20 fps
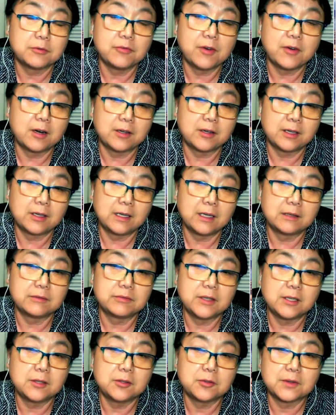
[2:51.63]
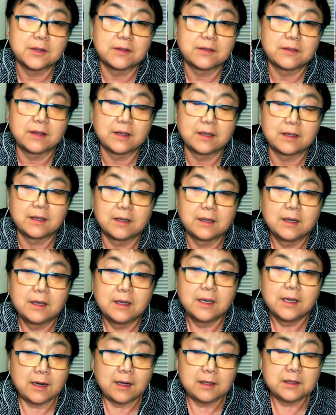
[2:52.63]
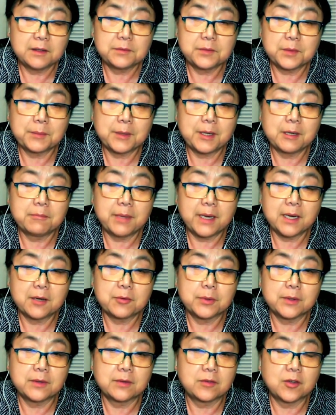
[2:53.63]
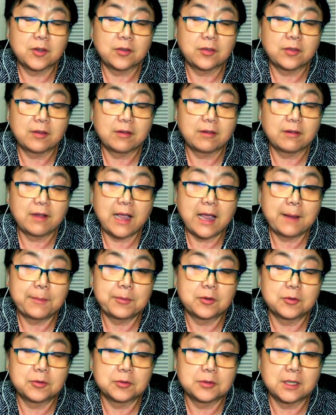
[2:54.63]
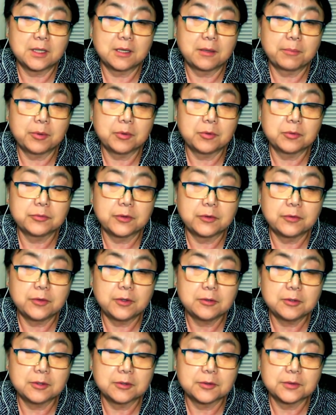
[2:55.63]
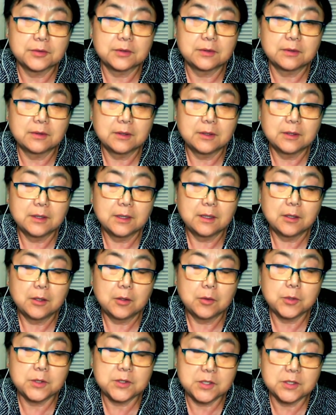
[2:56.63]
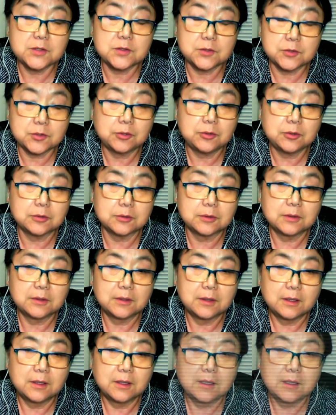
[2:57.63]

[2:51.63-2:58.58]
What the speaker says: go far enough into the city. A lot of them come back with just absolutely beautiful photos, which is true.